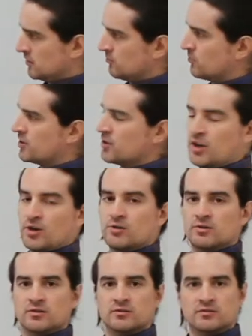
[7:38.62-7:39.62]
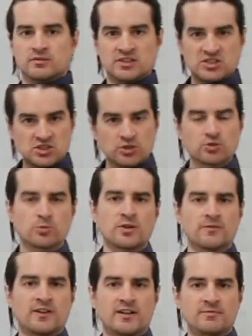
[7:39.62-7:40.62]
What do you know? but it's still
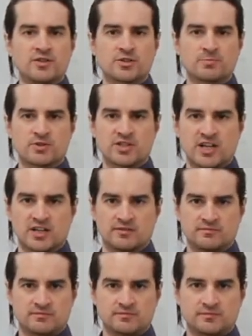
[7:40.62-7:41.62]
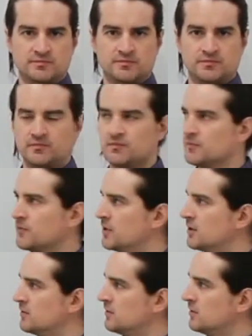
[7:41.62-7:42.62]
25 meters per second,
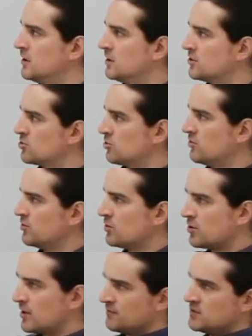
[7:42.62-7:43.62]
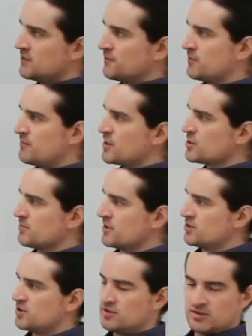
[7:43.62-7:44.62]
right? So even though you have different
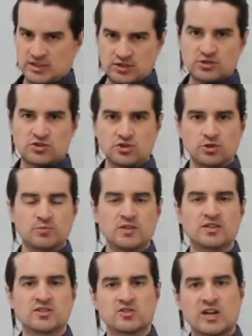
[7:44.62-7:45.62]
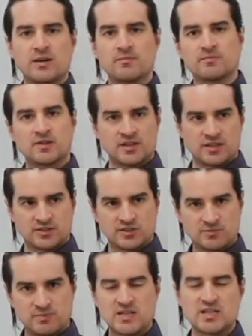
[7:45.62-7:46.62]
measurements, it could still be the same uh,
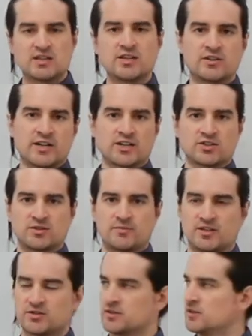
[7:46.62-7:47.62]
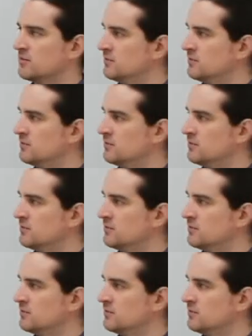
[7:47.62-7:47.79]
speed that you're actually measuring.